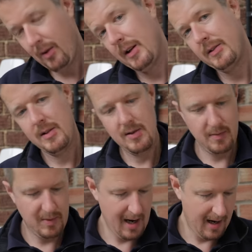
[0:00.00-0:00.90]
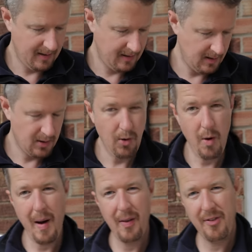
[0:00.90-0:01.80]
let's do some tests and
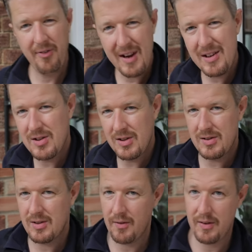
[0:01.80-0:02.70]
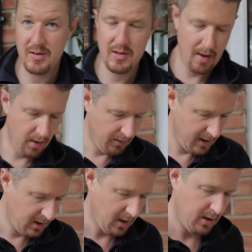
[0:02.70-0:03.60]
talk about the features of this Gen
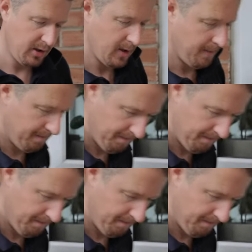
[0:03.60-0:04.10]
3 charger.